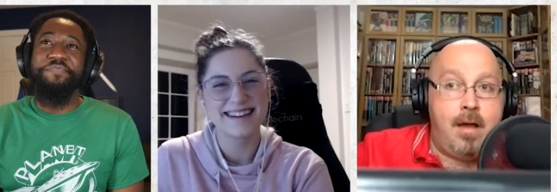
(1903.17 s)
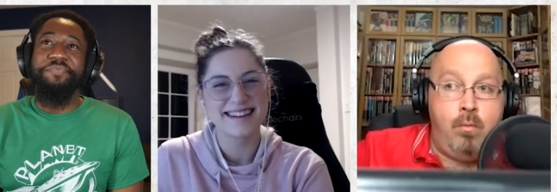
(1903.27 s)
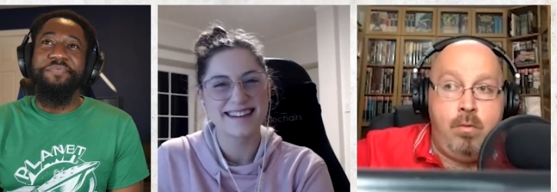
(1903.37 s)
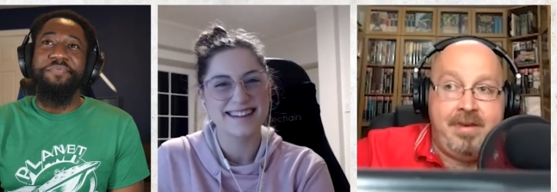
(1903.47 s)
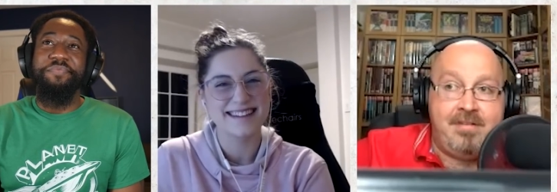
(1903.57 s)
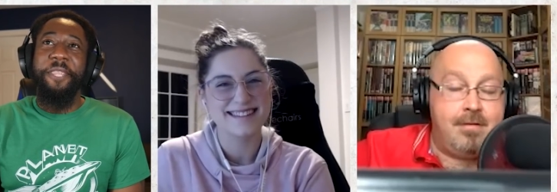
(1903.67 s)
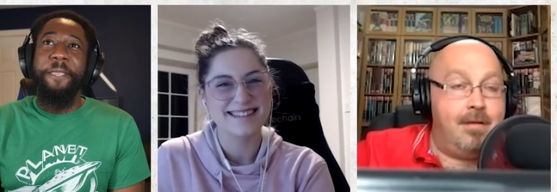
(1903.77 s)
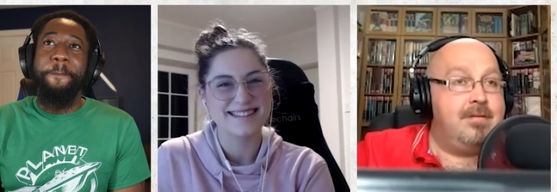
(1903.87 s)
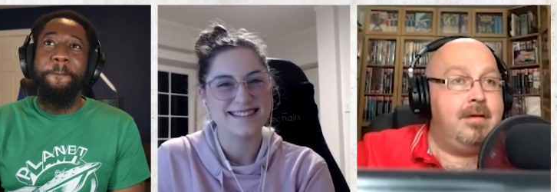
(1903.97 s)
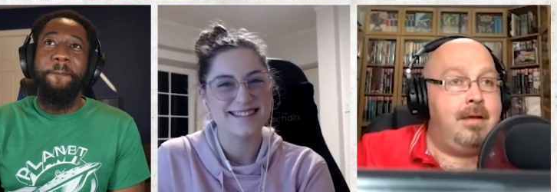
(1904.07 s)
Speaker 1: Uh, we'll be
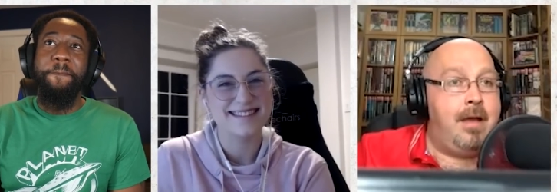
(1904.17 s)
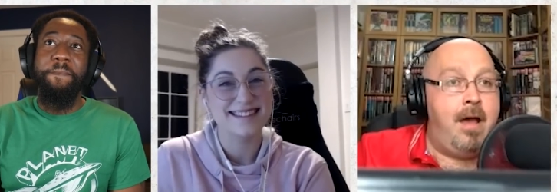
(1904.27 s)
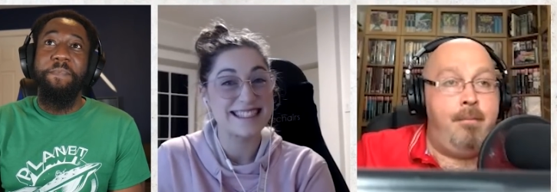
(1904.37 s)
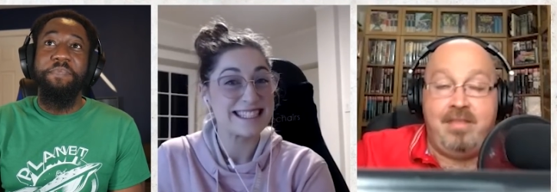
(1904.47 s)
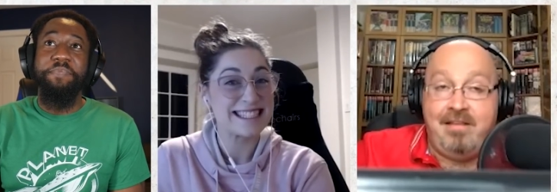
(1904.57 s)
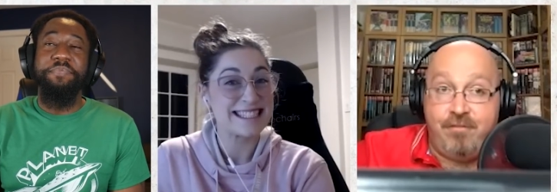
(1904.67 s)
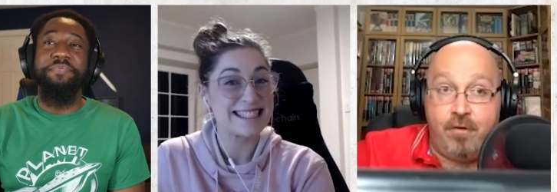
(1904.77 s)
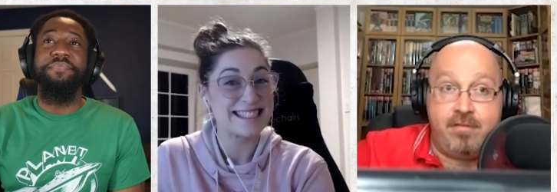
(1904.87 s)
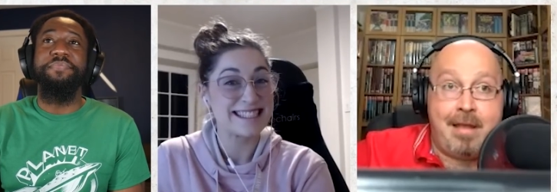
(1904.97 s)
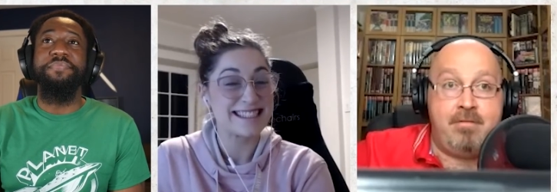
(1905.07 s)
discussing um, the
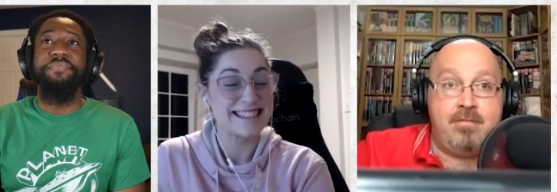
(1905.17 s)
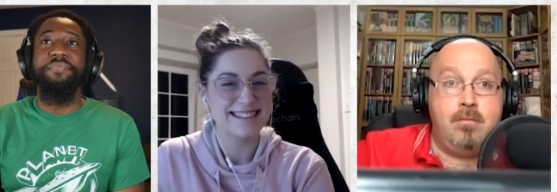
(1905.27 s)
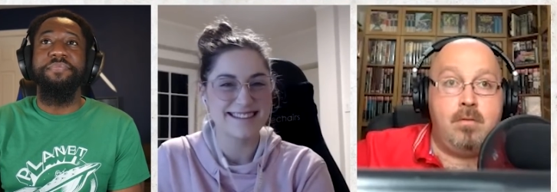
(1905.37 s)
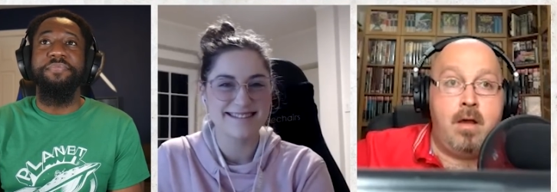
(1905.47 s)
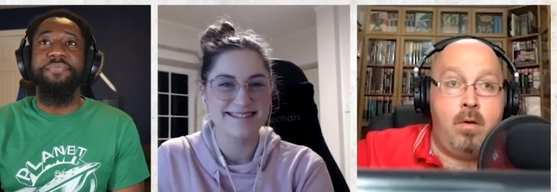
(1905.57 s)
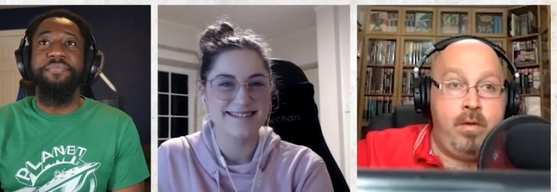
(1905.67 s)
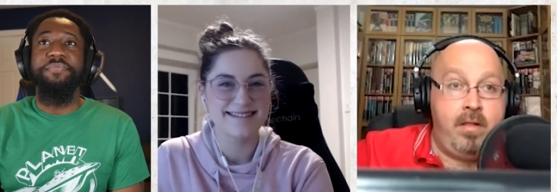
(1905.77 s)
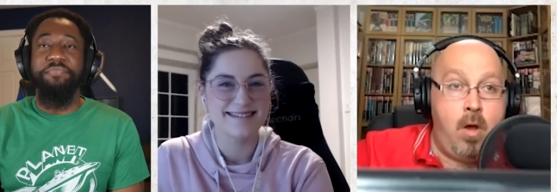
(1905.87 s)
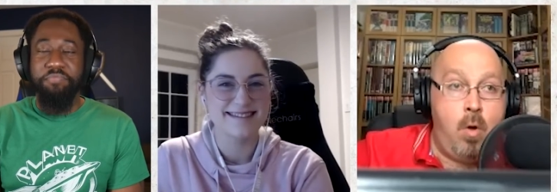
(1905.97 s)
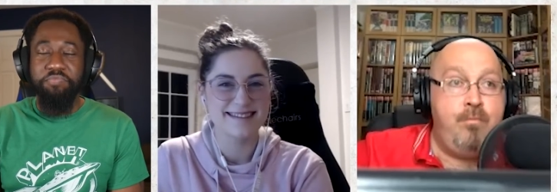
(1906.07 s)
first episode. Uh,
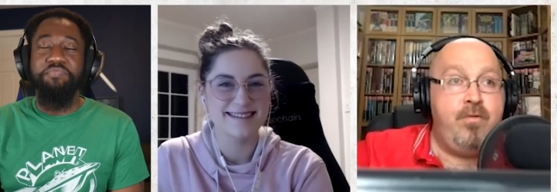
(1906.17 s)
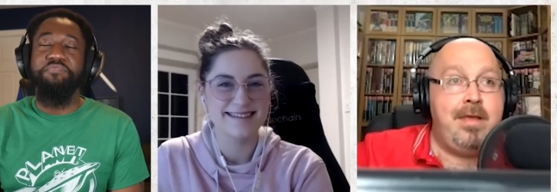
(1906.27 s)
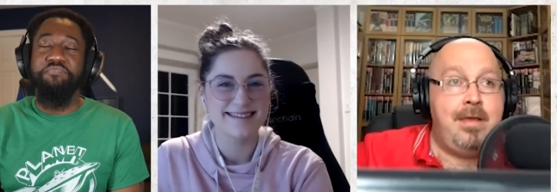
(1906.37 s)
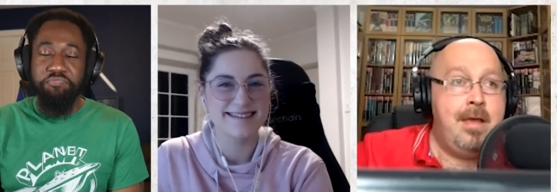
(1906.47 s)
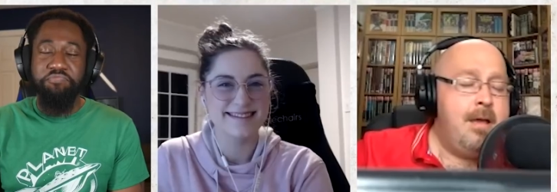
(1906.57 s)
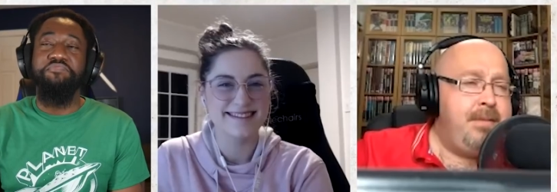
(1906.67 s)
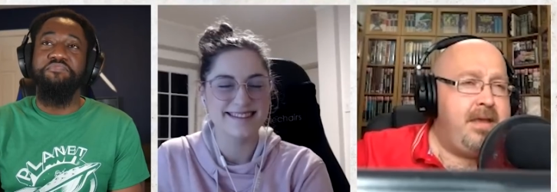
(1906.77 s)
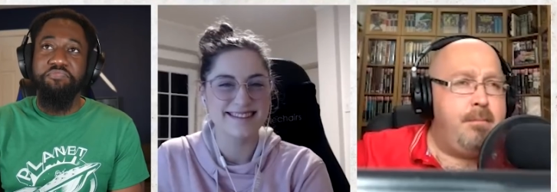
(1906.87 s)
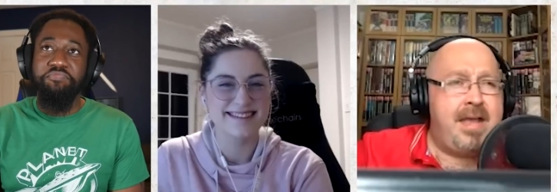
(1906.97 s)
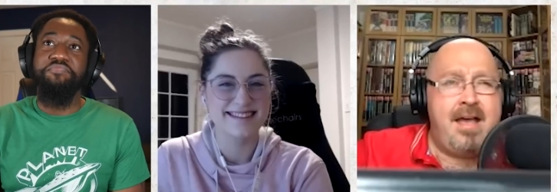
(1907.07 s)
we'll hopefully
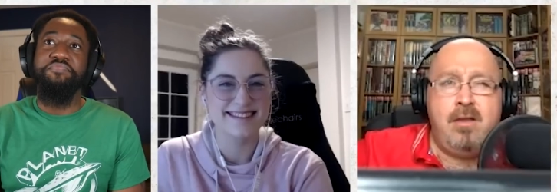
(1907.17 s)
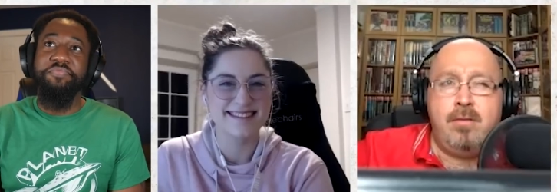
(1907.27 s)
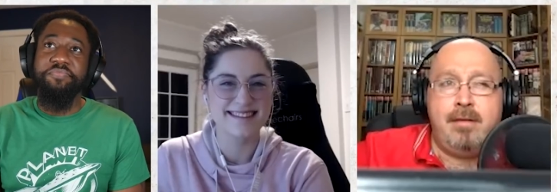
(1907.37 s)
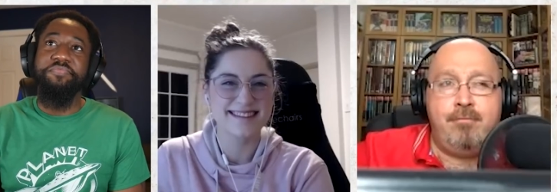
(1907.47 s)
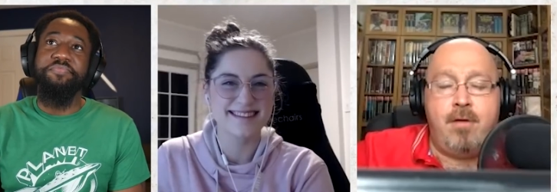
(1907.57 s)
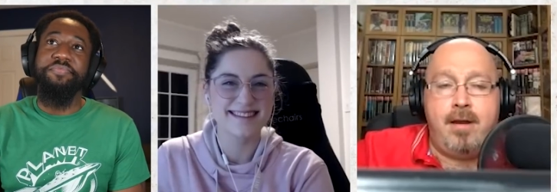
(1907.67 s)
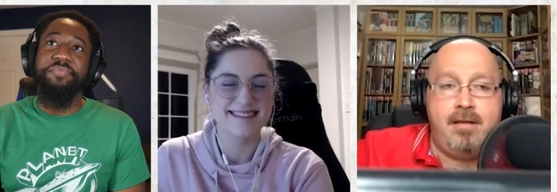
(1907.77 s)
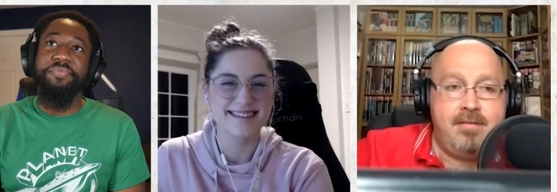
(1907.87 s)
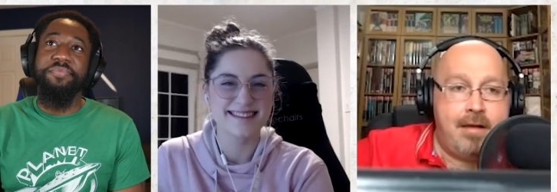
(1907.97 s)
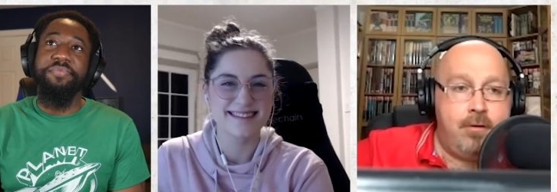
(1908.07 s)
be coming at you, I think,
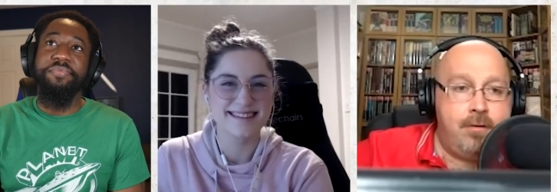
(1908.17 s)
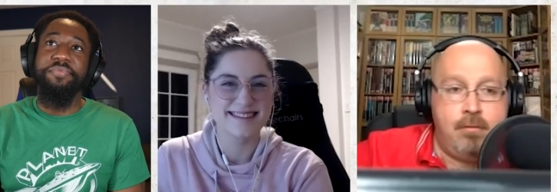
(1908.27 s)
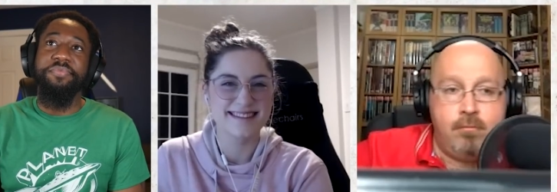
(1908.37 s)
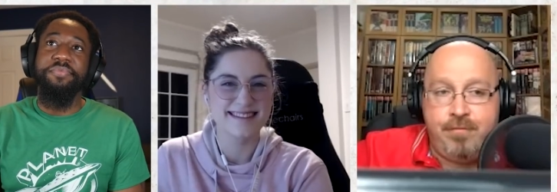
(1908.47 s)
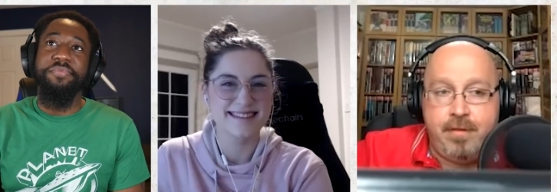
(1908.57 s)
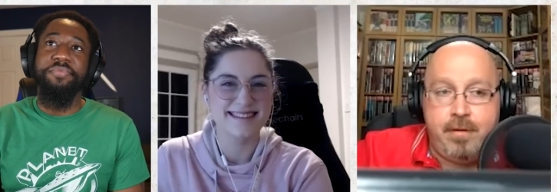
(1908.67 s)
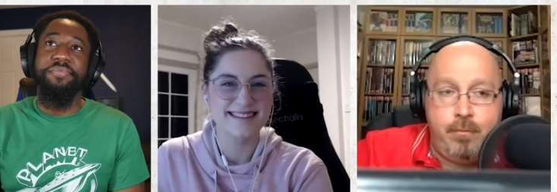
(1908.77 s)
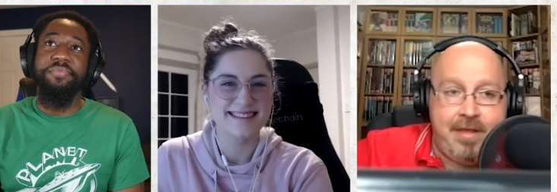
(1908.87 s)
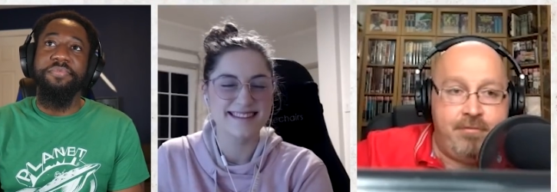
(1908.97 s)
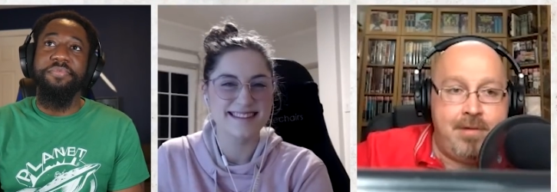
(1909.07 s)
Friday, Saturday, roughly a
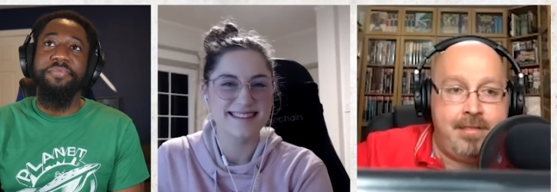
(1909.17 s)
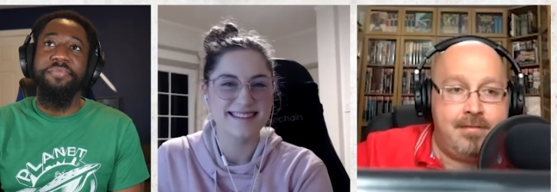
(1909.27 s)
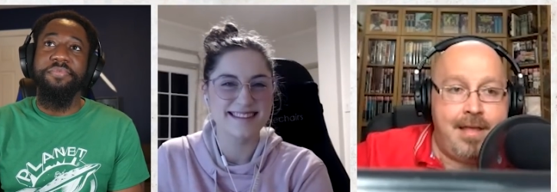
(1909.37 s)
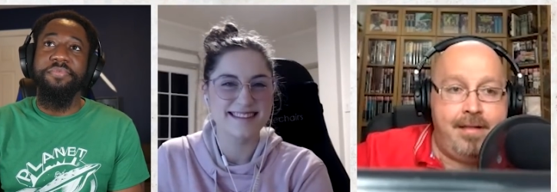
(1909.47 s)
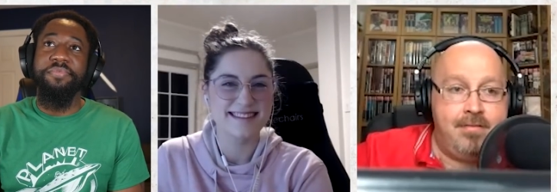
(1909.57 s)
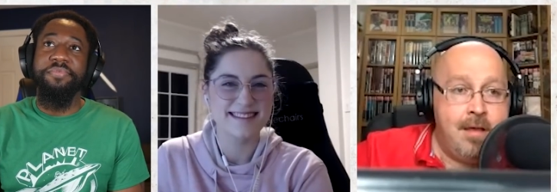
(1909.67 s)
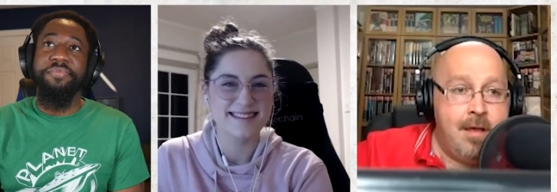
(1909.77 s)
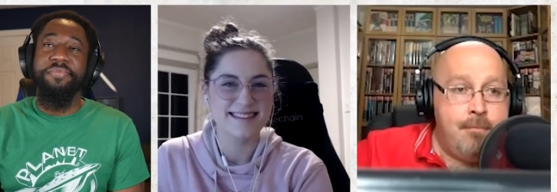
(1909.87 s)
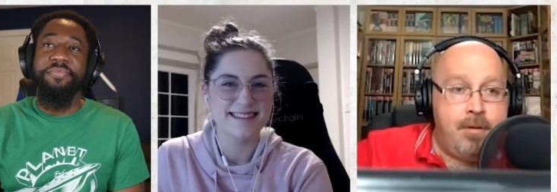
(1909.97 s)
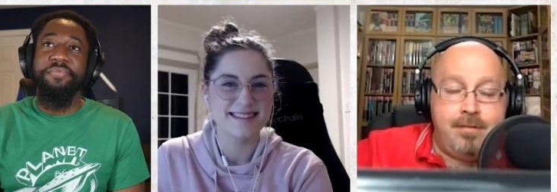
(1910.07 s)
week from when this lands. But